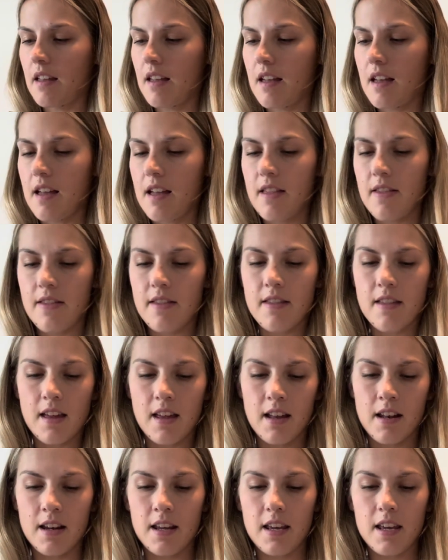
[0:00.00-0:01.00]
And
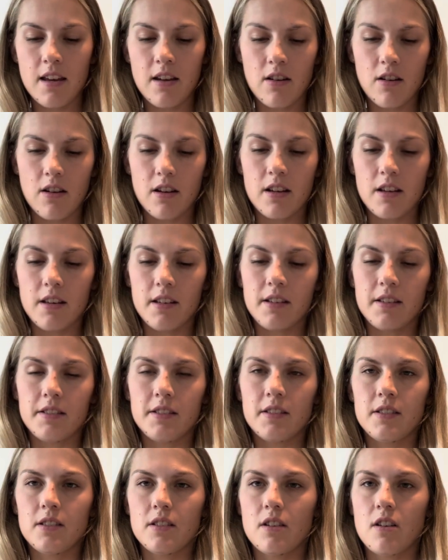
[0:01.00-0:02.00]
then here
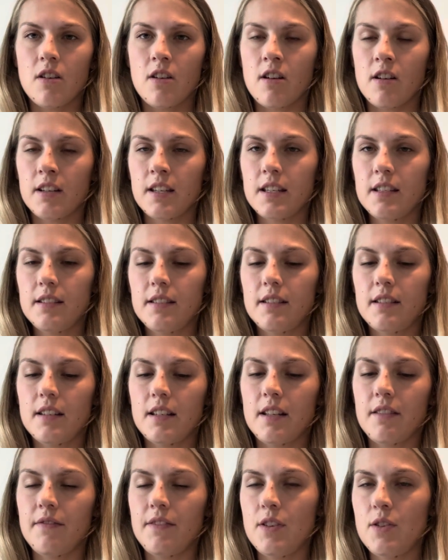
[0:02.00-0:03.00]
is August.
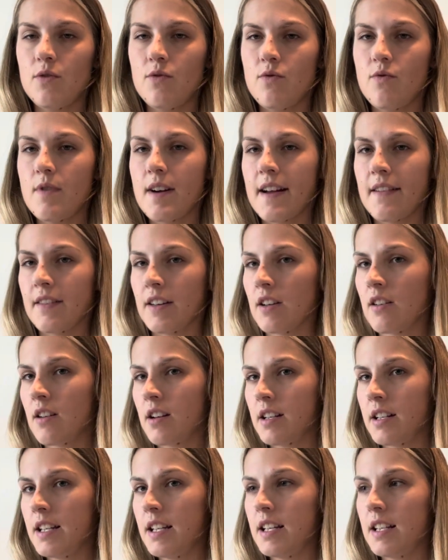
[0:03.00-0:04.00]
If you haven't
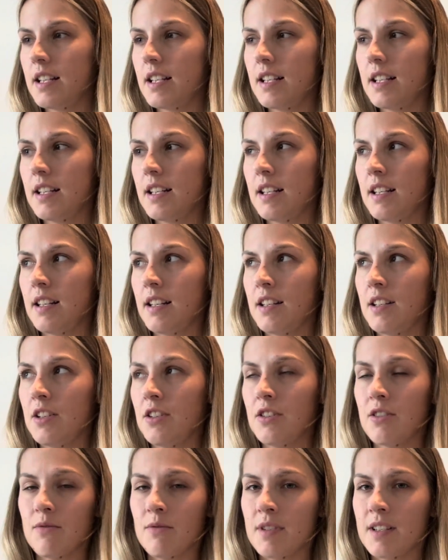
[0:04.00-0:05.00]
gotten it and you
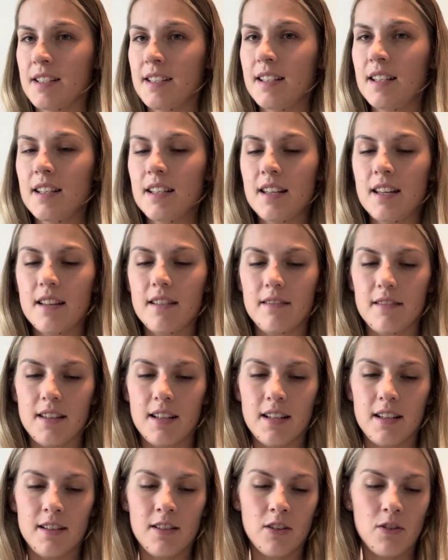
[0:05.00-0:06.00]
don't want to see it yet,
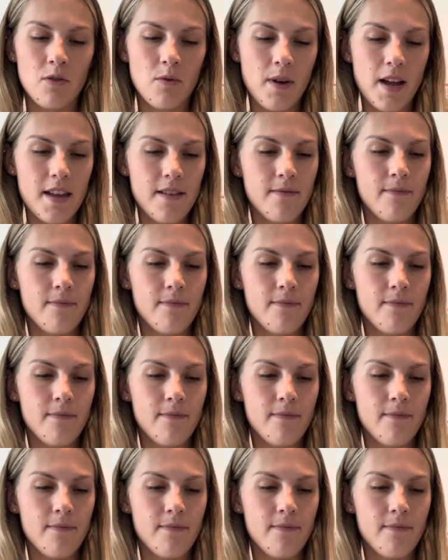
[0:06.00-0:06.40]
then look away.